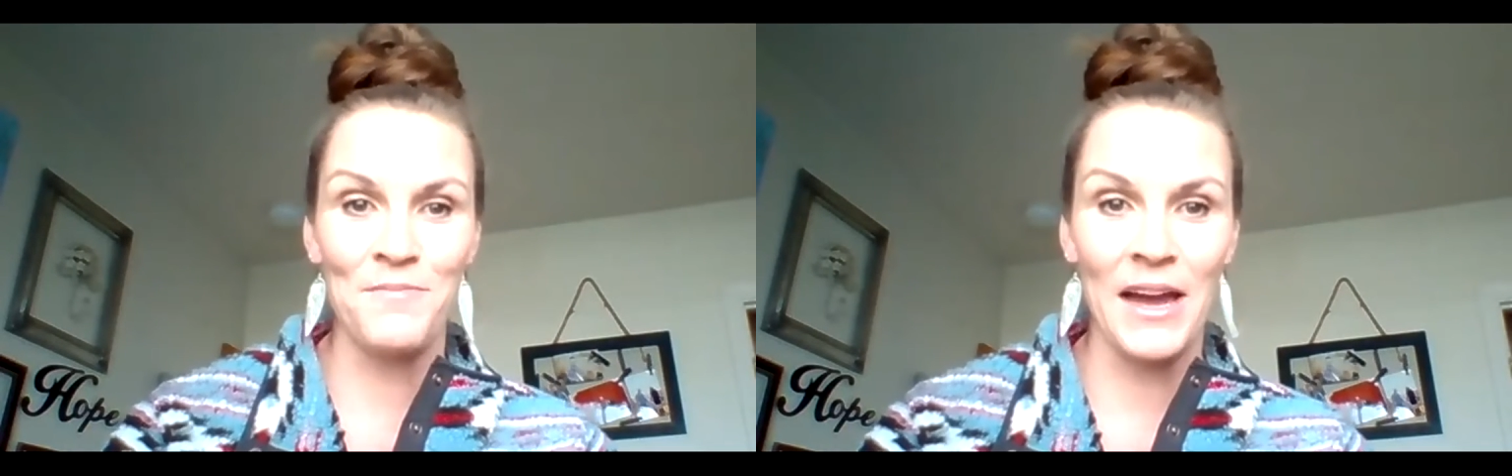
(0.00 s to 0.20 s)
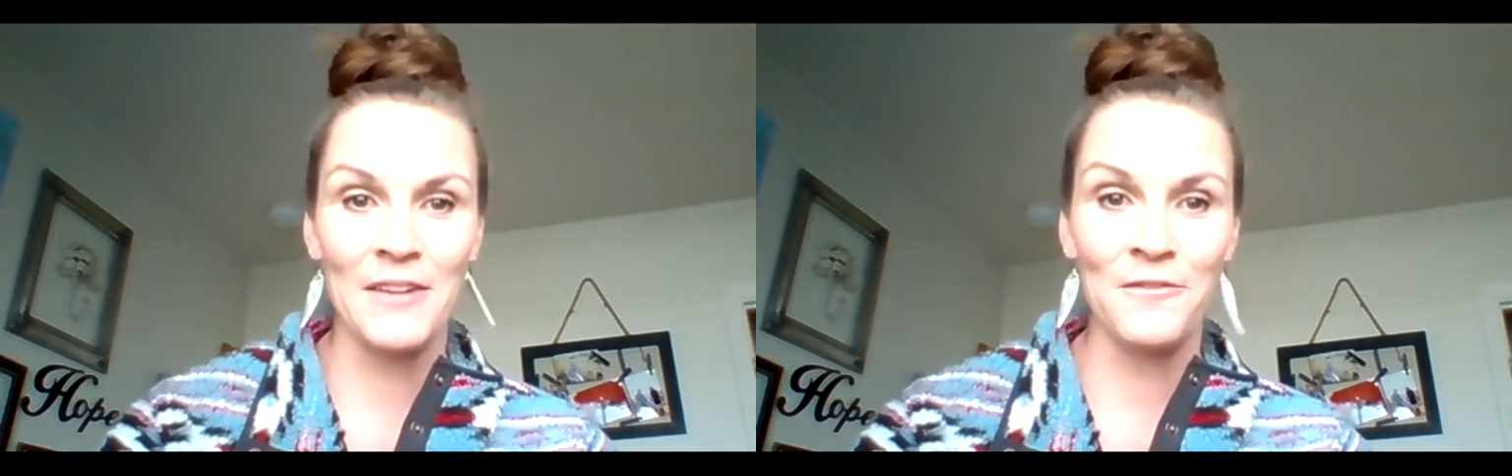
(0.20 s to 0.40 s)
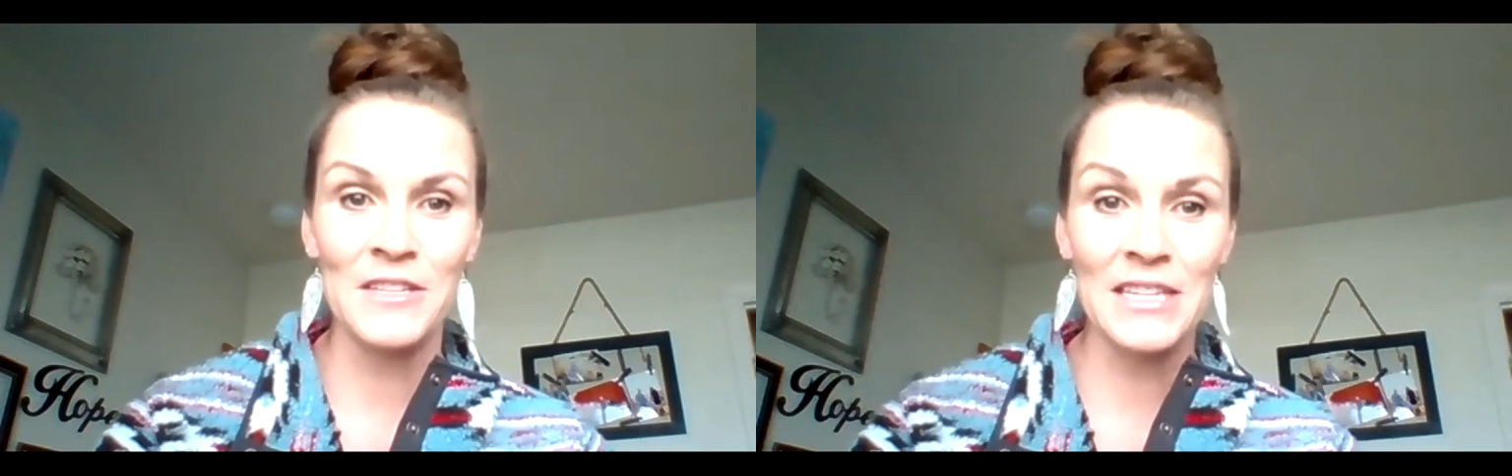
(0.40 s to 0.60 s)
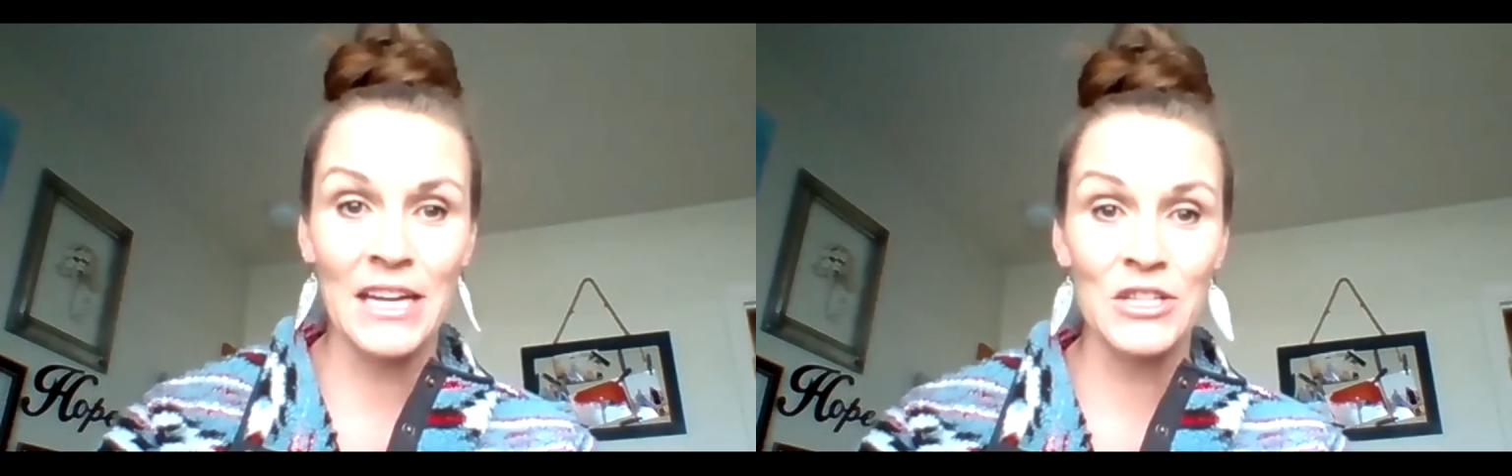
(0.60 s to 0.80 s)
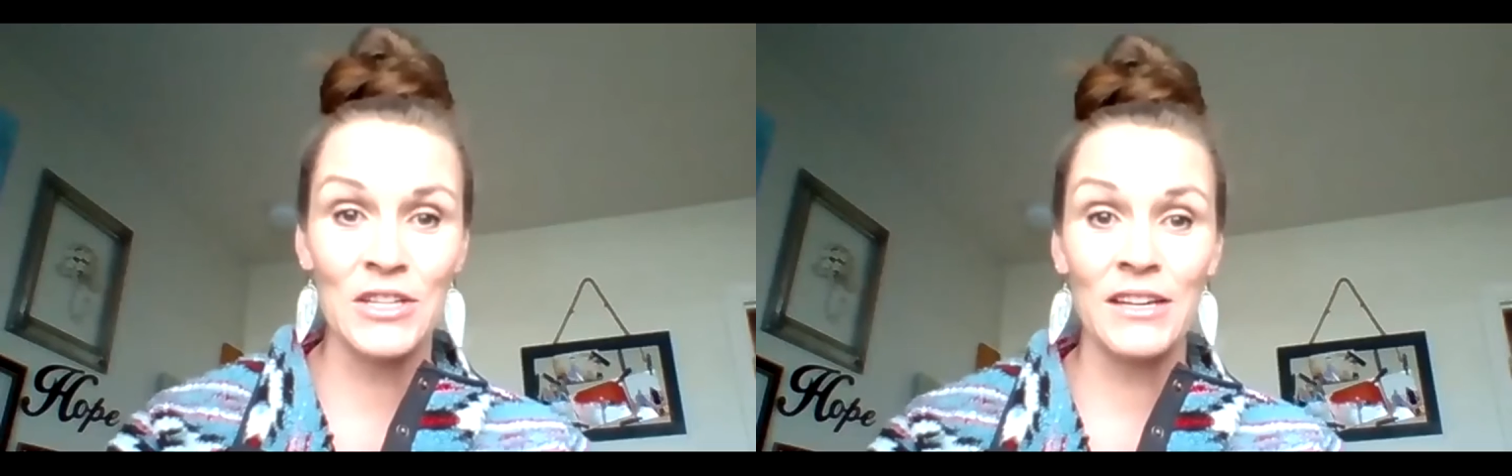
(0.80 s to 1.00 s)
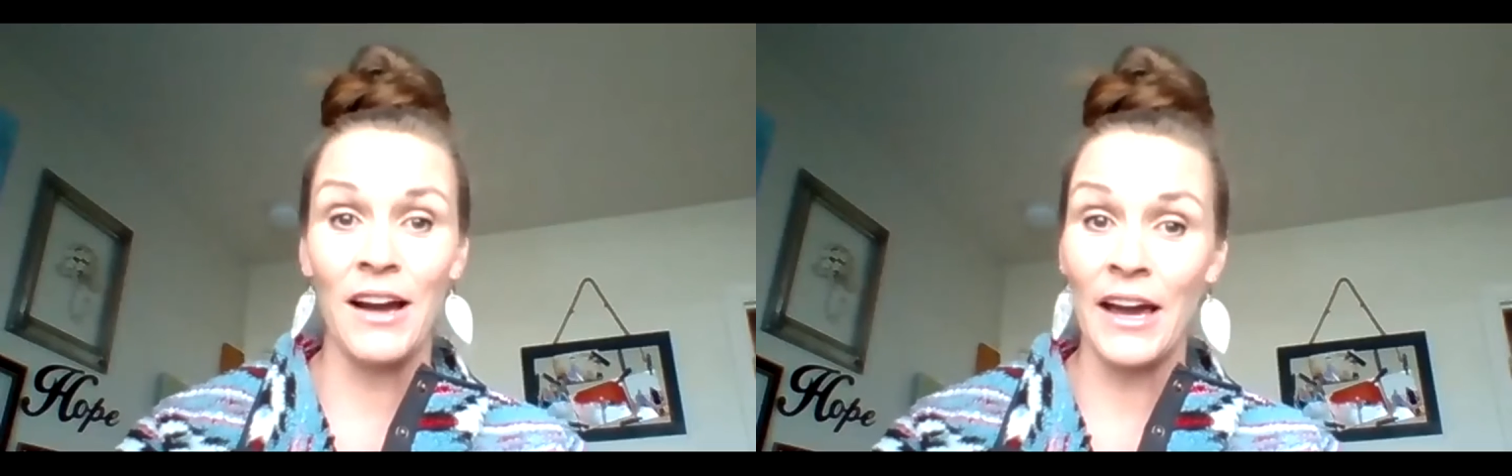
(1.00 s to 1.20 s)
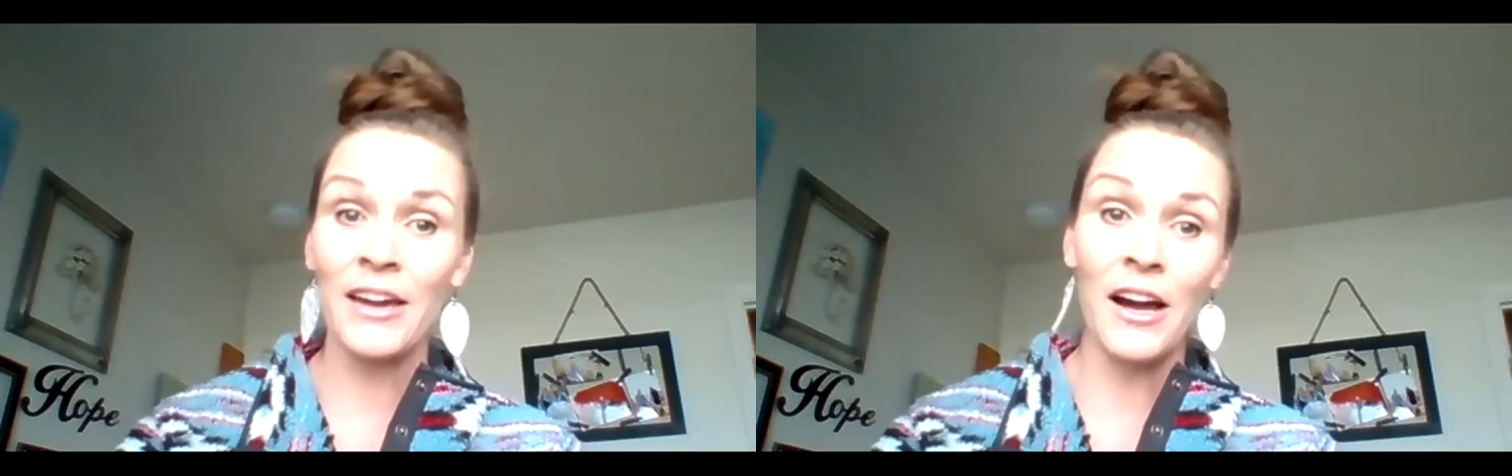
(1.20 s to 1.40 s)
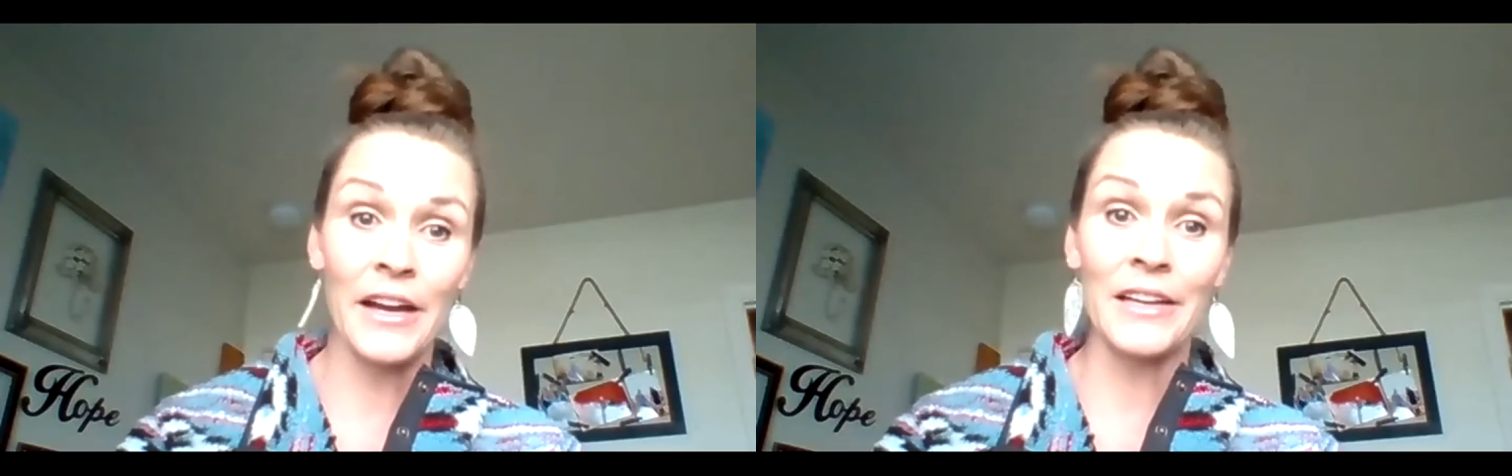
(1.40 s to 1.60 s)
manifestation, I
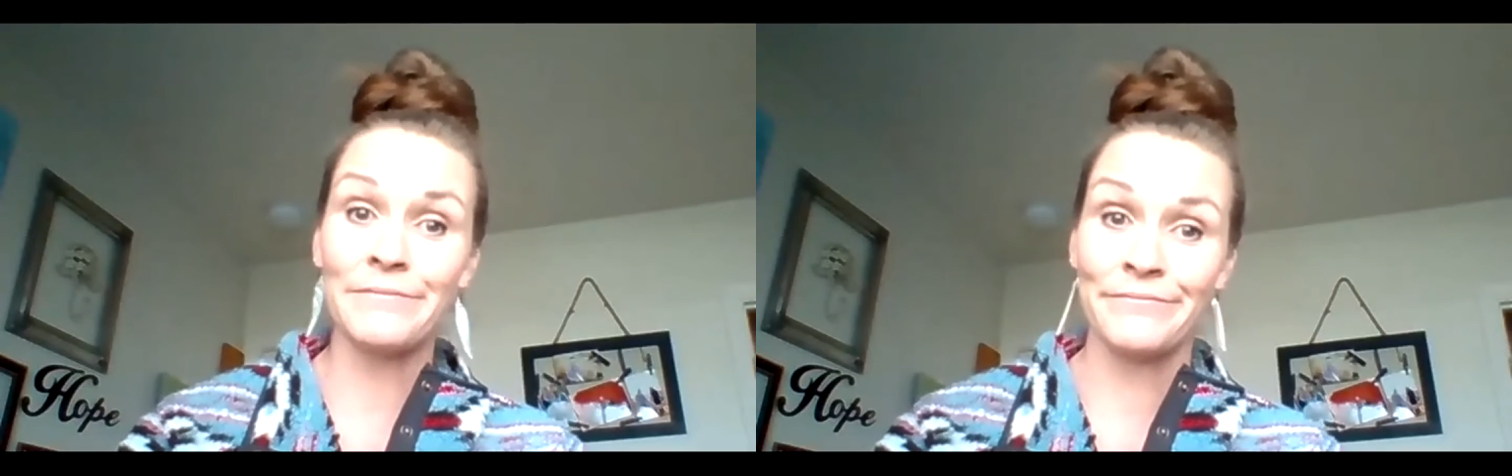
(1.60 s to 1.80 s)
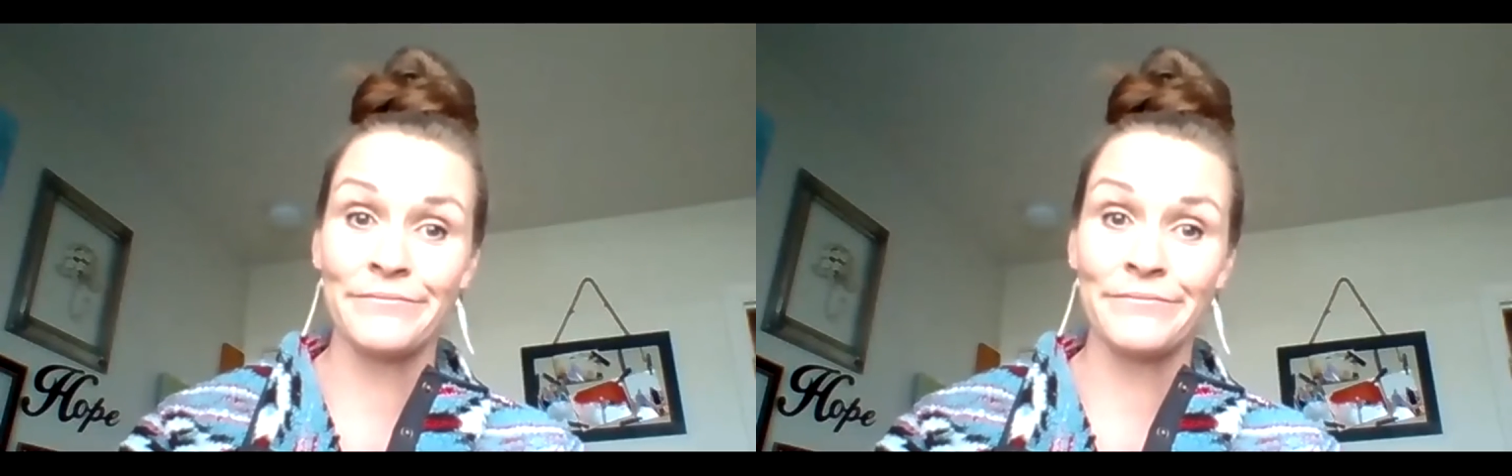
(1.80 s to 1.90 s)
got it.